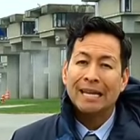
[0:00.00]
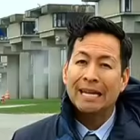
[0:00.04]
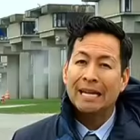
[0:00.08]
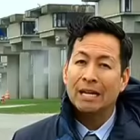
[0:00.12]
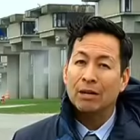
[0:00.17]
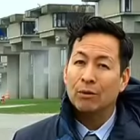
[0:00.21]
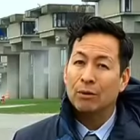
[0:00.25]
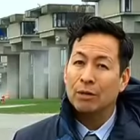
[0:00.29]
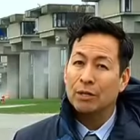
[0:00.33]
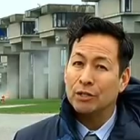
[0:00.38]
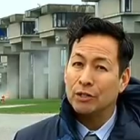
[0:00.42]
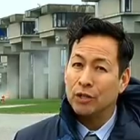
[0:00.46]

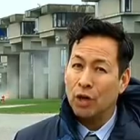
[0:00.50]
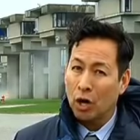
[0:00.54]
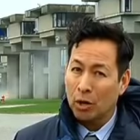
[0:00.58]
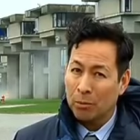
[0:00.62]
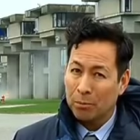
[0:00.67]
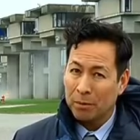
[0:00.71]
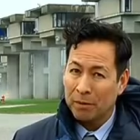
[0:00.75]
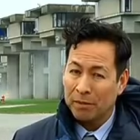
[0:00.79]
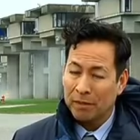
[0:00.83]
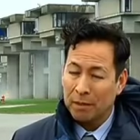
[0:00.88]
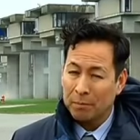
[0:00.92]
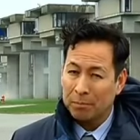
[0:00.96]
Here in
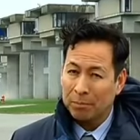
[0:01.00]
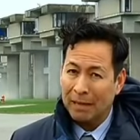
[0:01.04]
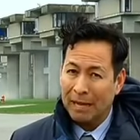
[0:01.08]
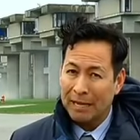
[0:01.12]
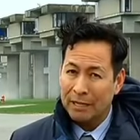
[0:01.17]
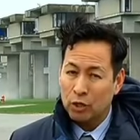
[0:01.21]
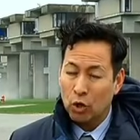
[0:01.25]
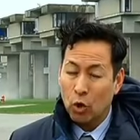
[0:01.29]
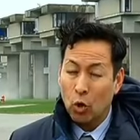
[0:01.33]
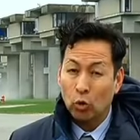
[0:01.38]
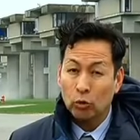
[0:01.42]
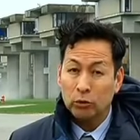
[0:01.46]
Dartmouth, they
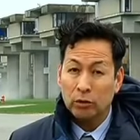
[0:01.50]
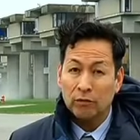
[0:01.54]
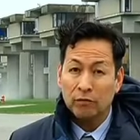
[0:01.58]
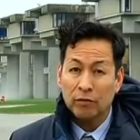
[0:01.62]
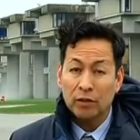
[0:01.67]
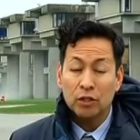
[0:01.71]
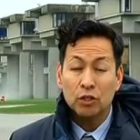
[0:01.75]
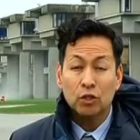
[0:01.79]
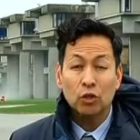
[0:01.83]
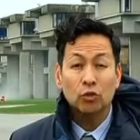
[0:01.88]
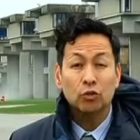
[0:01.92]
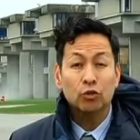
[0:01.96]
plan to hold a
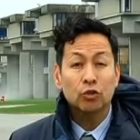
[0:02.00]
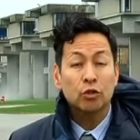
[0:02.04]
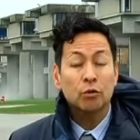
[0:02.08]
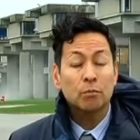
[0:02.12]
vigil